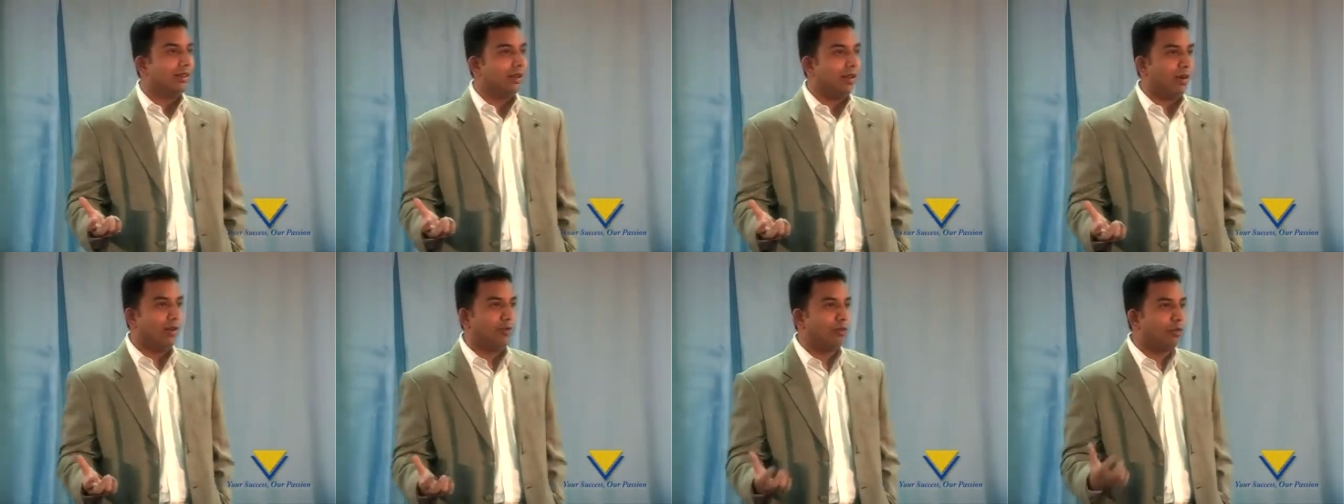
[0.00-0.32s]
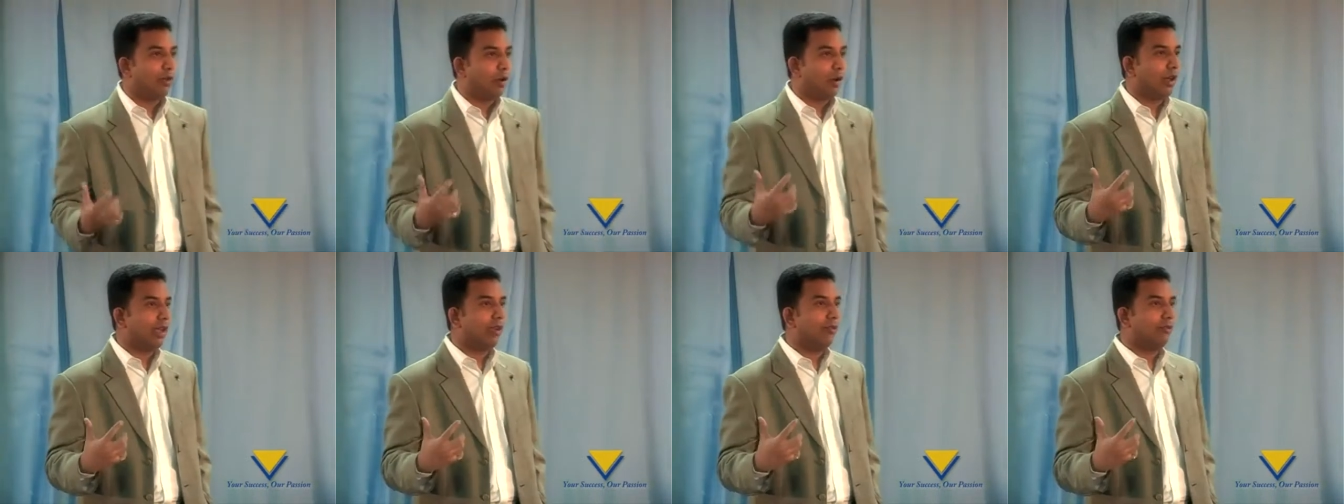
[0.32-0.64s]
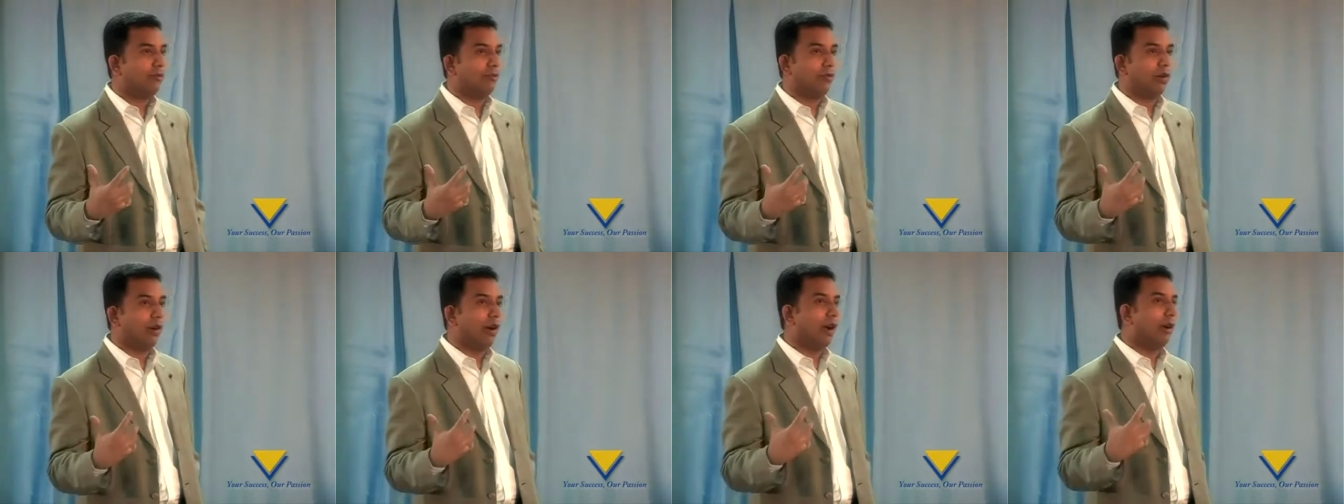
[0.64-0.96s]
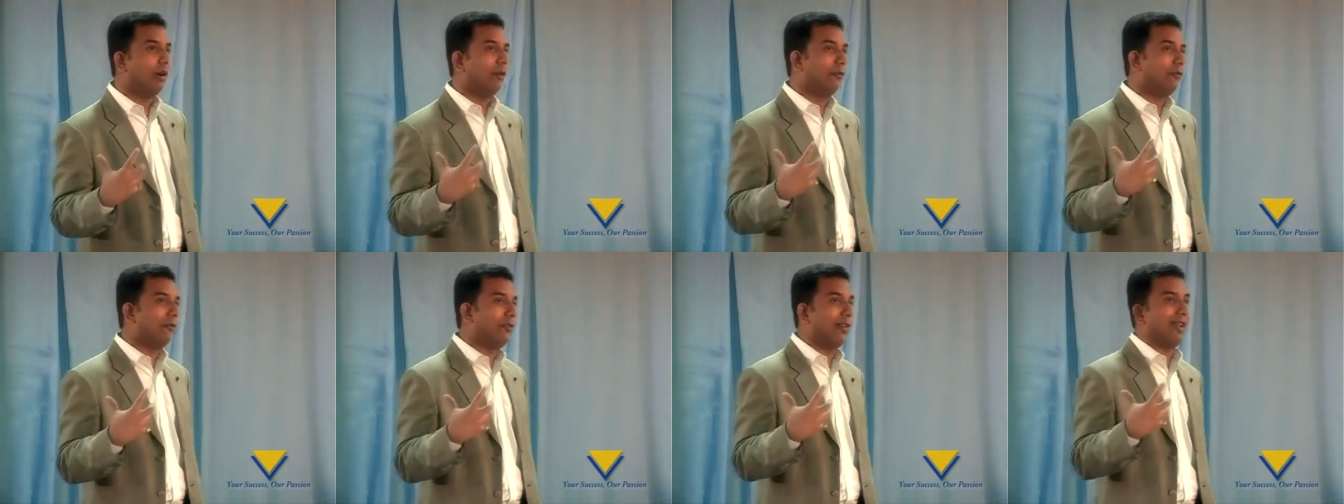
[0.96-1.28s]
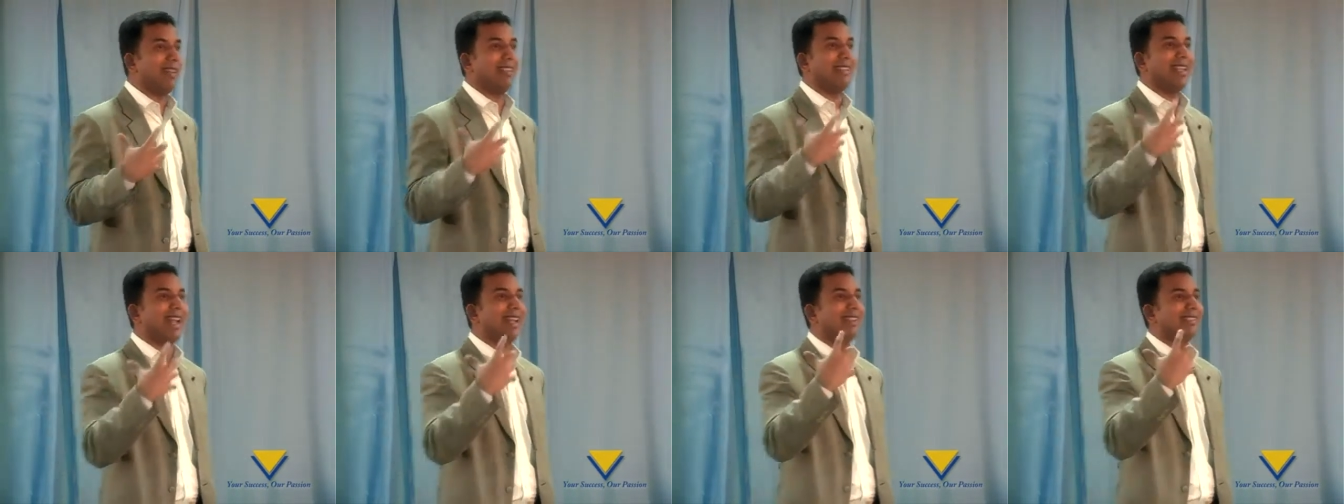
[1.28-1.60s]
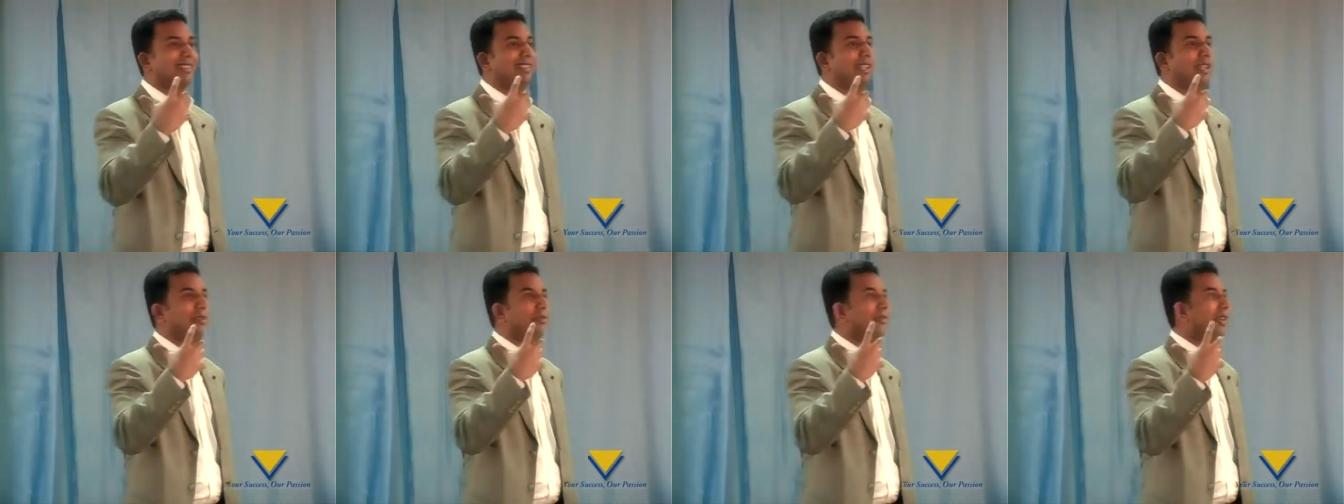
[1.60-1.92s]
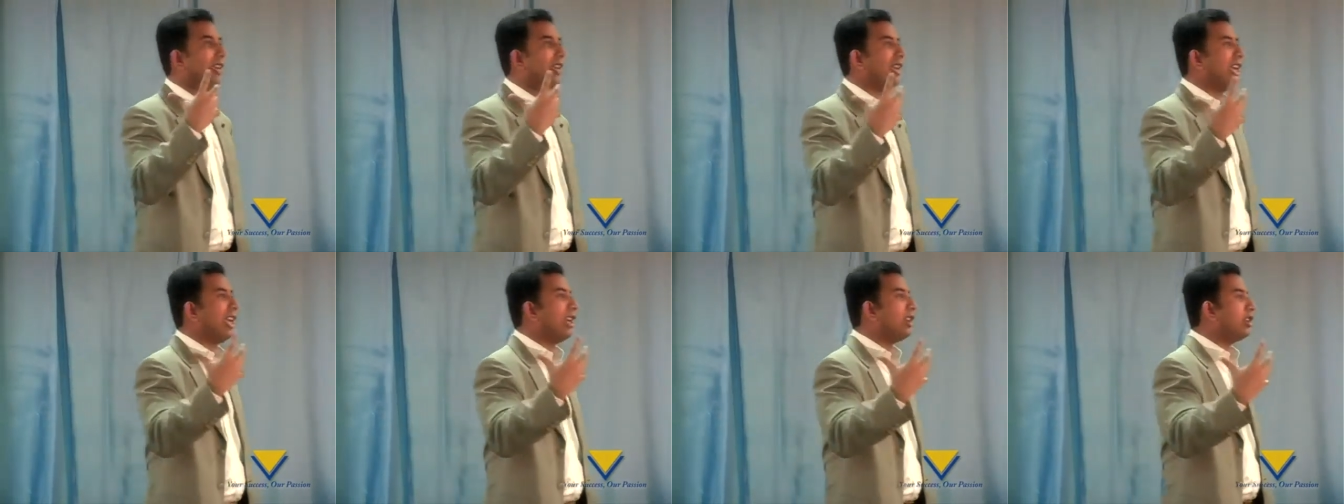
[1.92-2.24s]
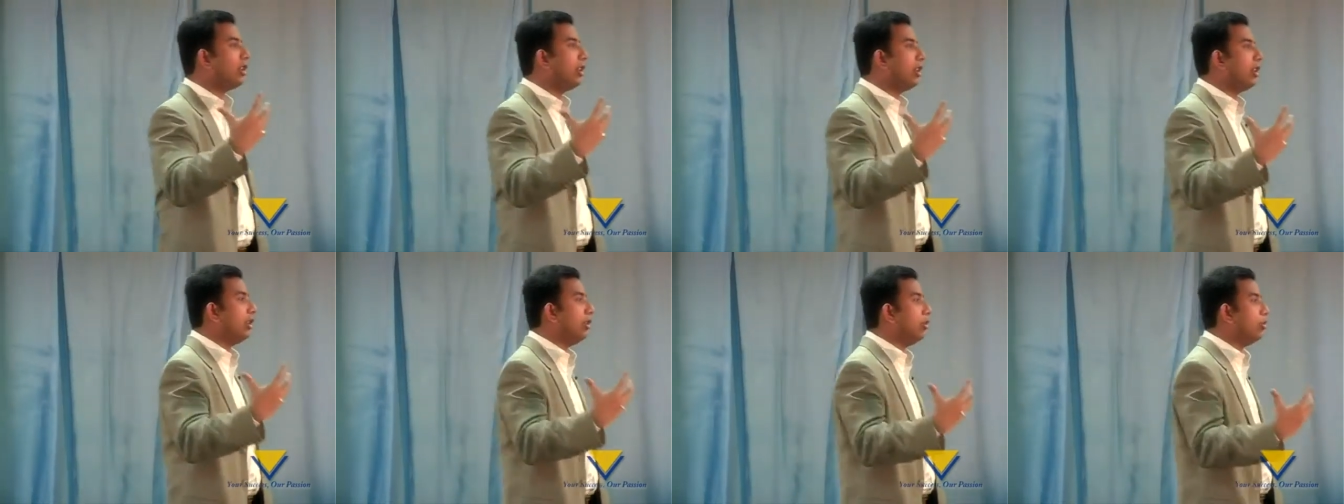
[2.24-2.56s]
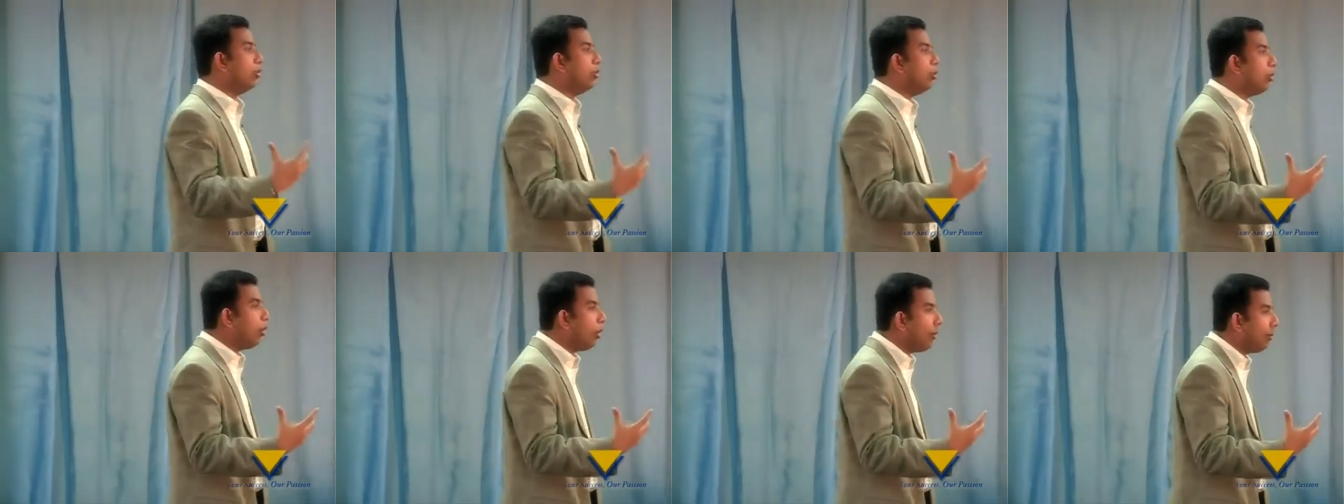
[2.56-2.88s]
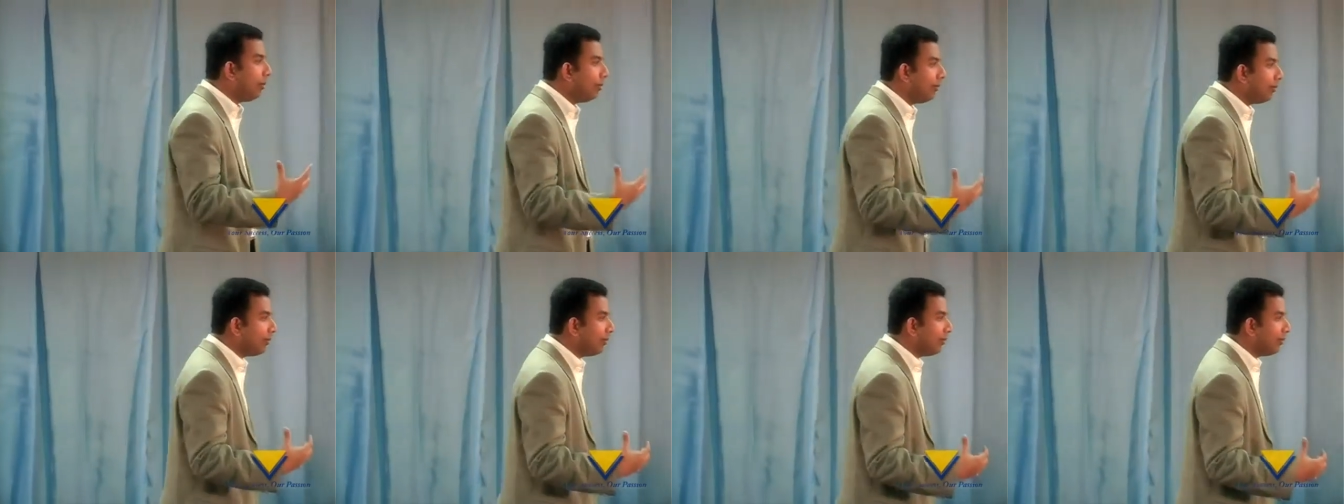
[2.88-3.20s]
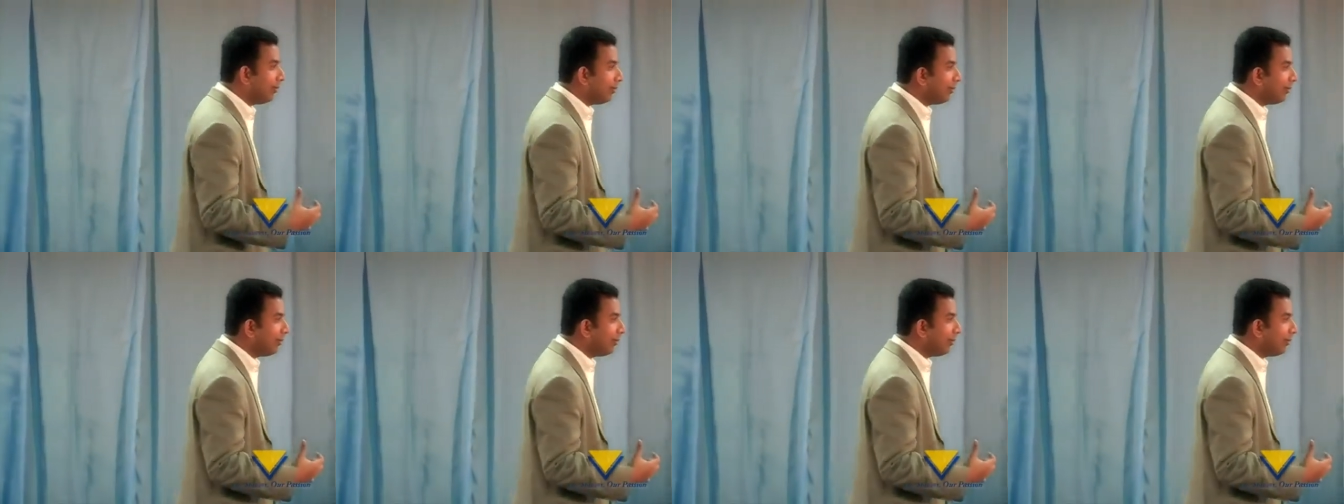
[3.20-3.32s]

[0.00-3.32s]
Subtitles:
of going for a fantastic vacation in Europe.